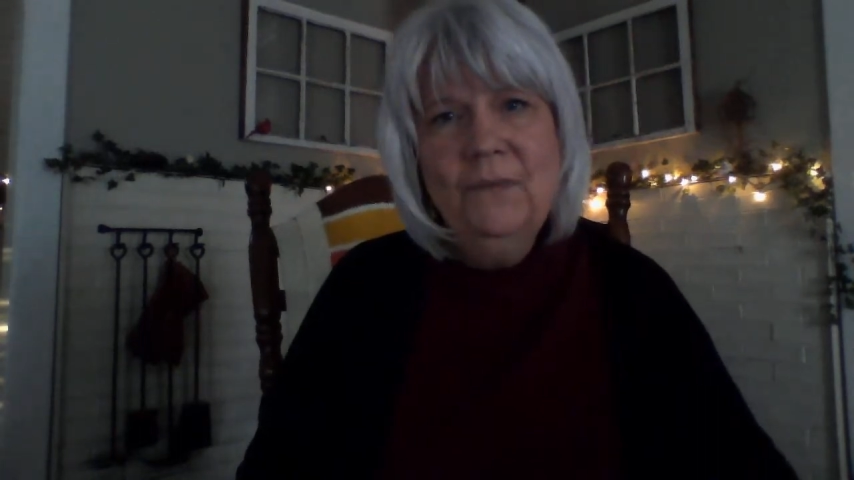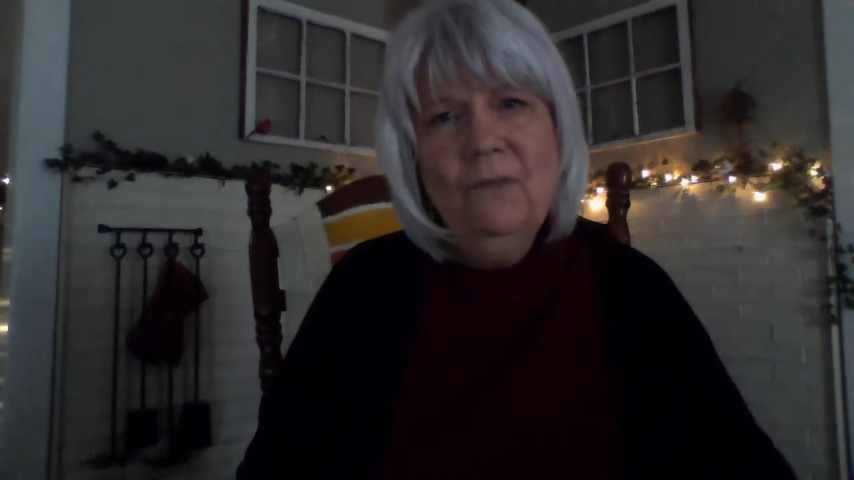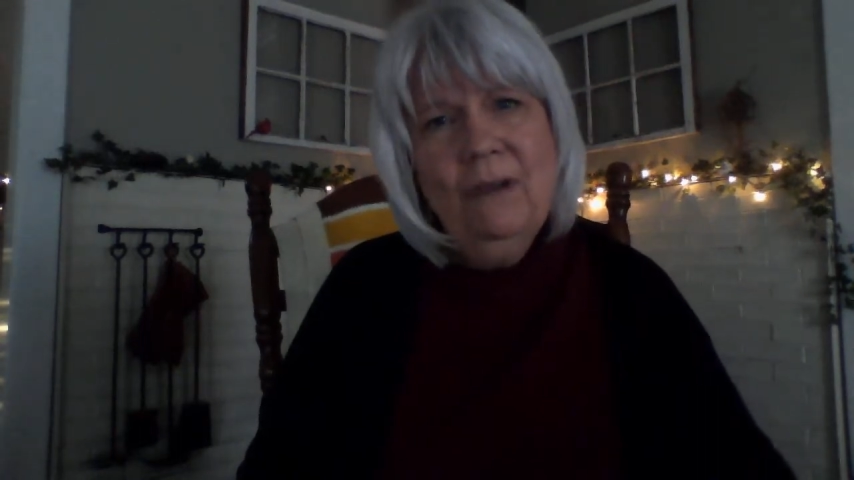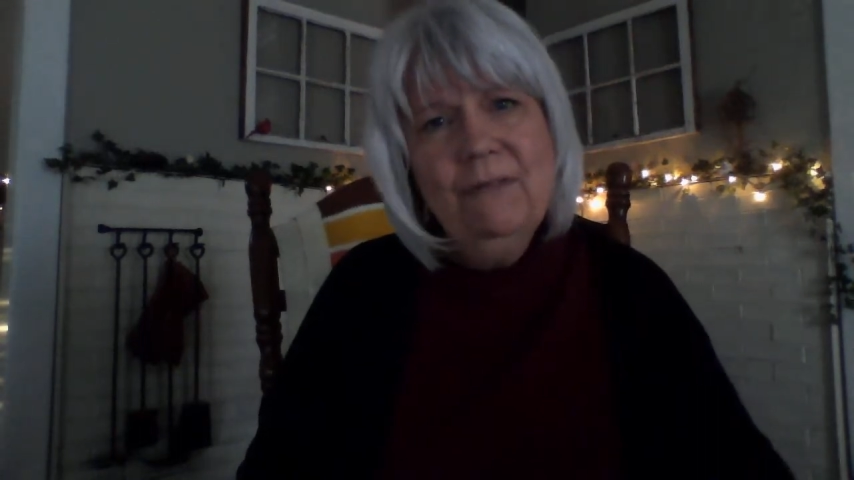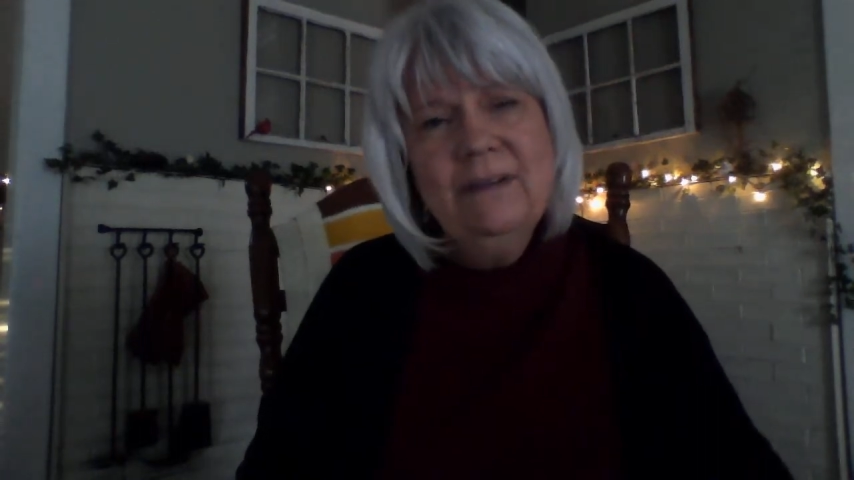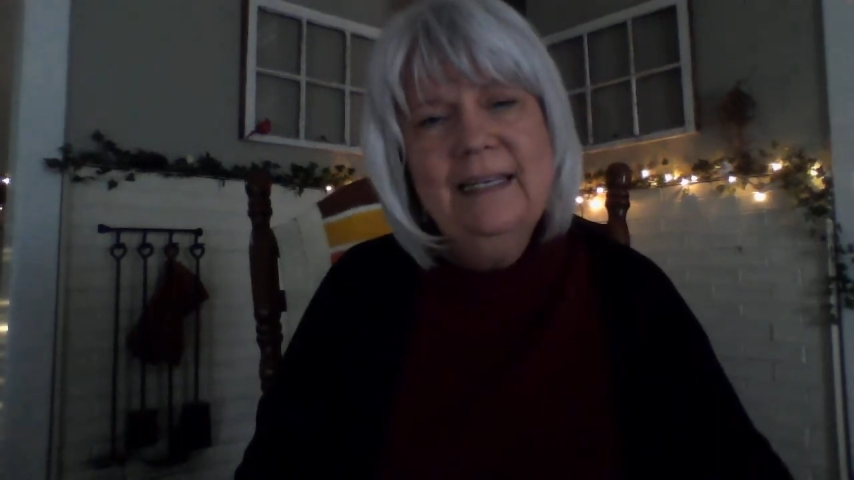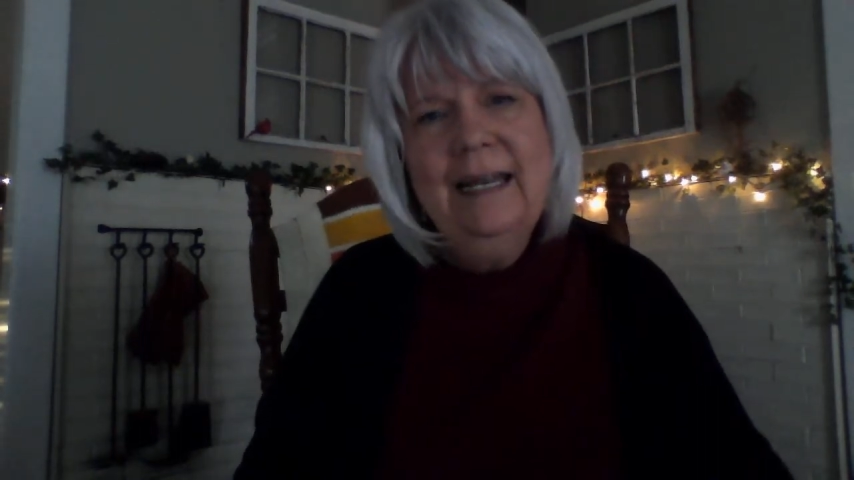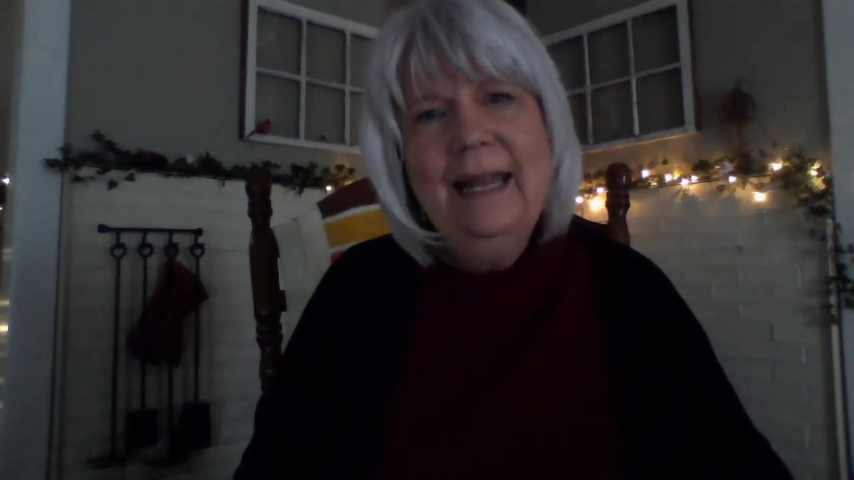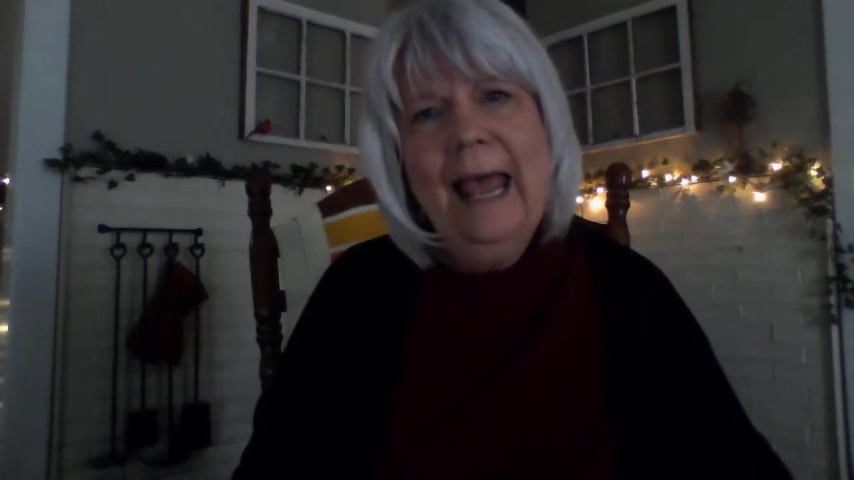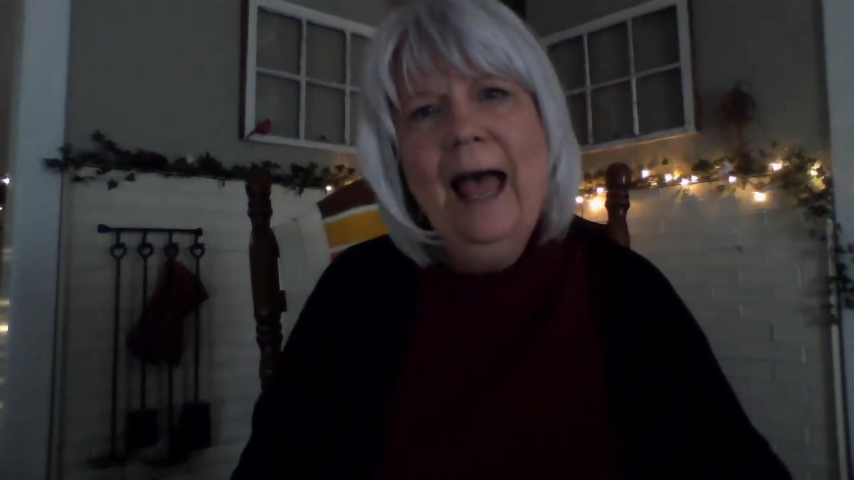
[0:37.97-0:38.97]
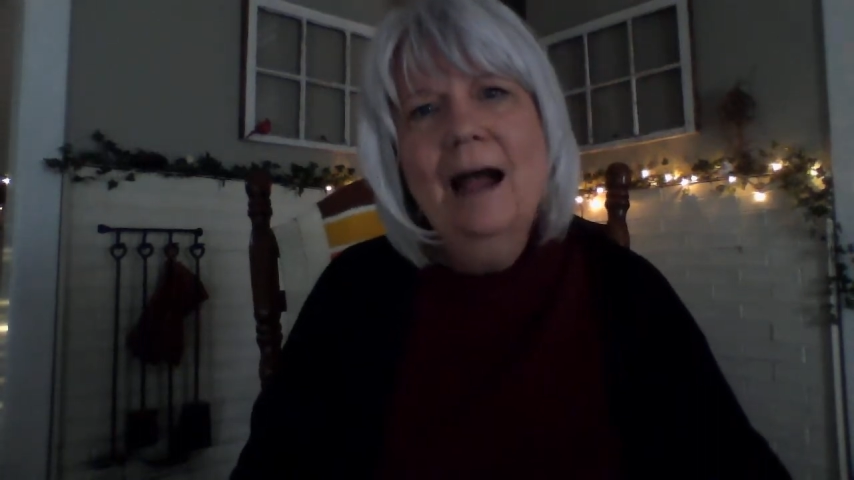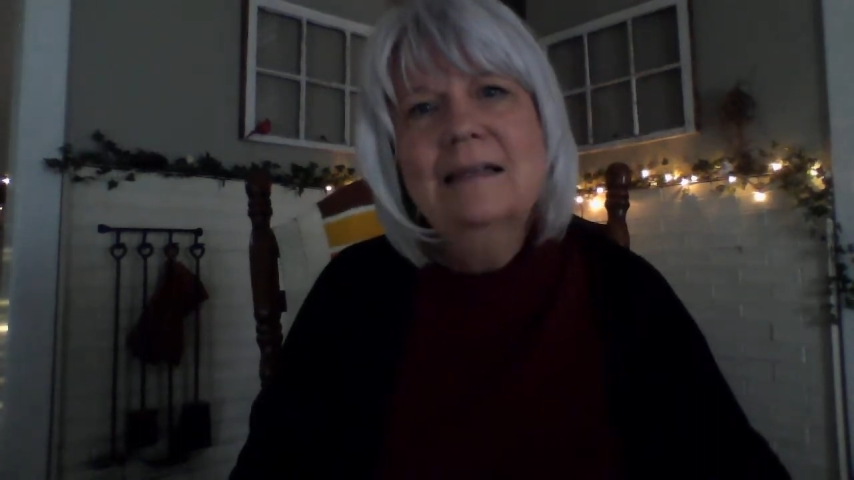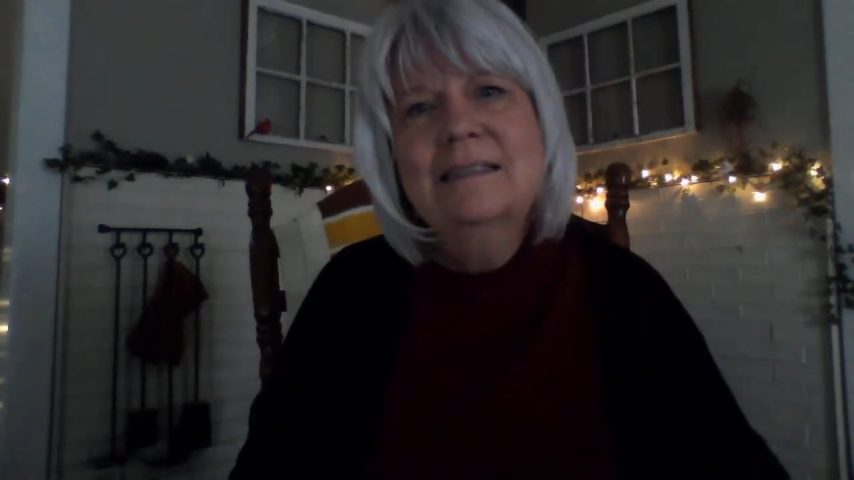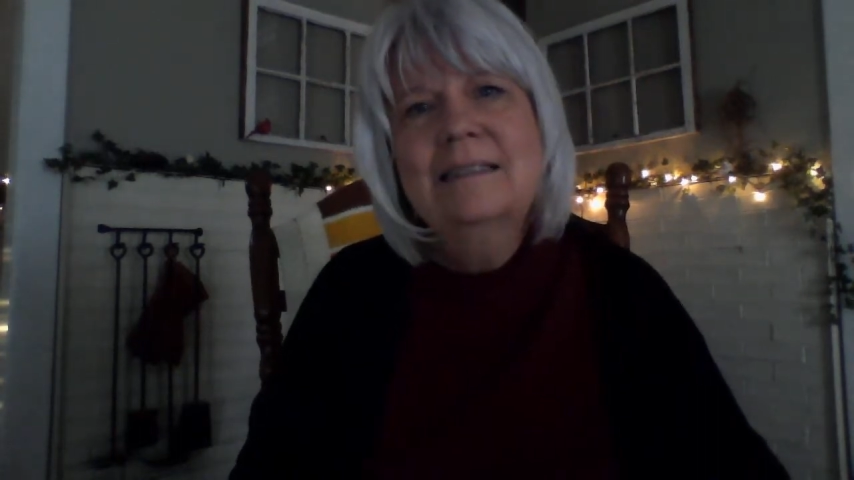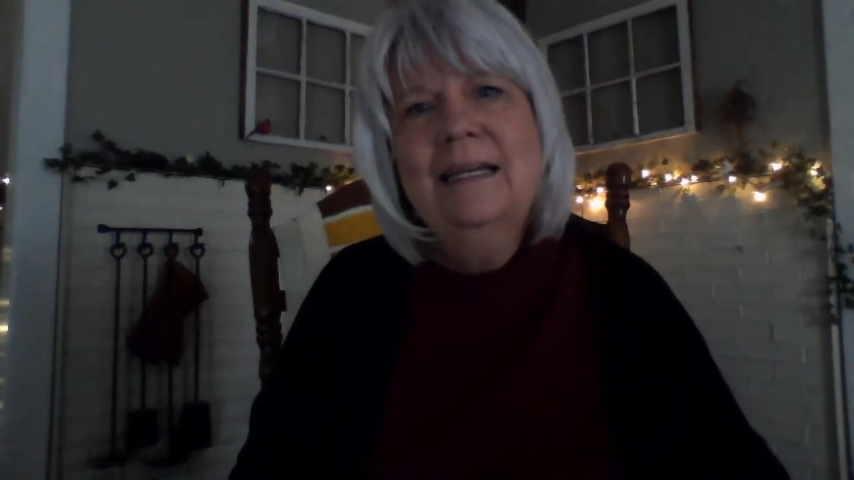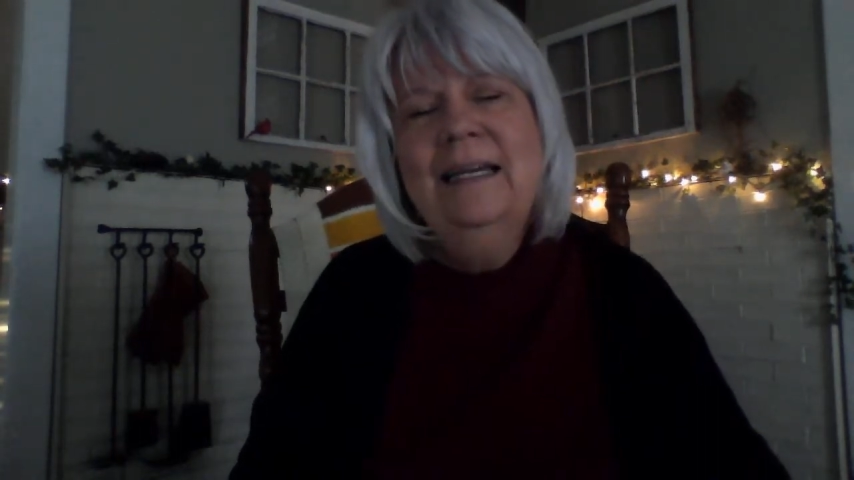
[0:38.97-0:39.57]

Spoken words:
Have you ever seen an axe?